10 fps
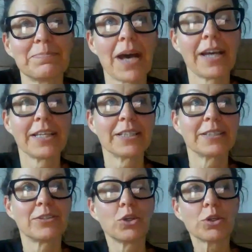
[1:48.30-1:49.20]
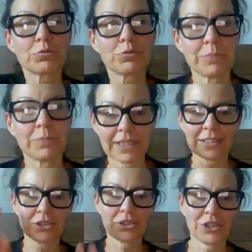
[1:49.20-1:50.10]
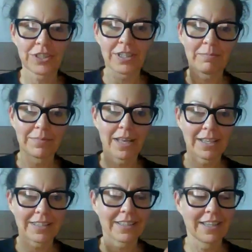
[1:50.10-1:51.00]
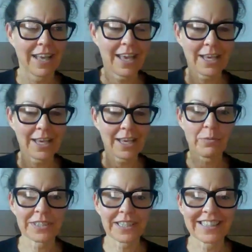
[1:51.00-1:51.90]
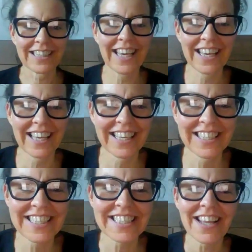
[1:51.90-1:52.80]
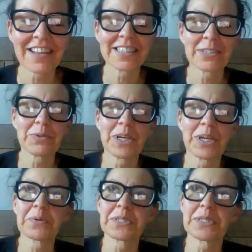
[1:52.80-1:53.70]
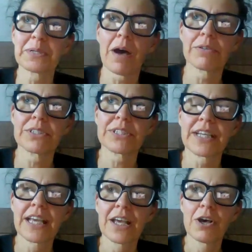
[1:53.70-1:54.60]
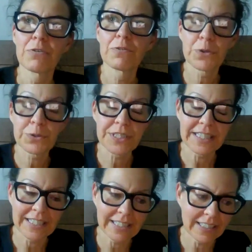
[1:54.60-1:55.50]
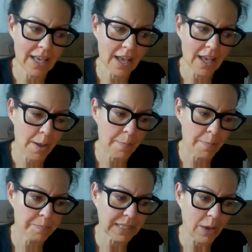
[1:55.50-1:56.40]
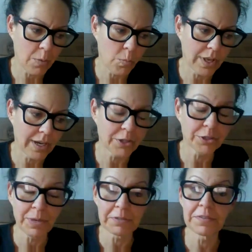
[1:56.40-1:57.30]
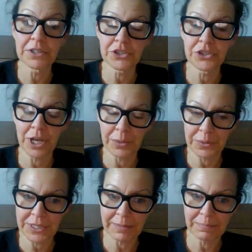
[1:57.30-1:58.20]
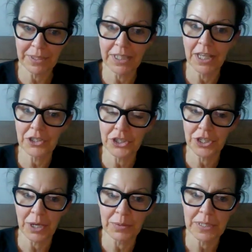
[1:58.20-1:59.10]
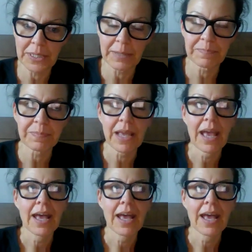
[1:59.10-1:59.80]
my dog grooming, I'm like air quoting, started when I was about 14, when I got my first schnauzer, miniature schnauzer.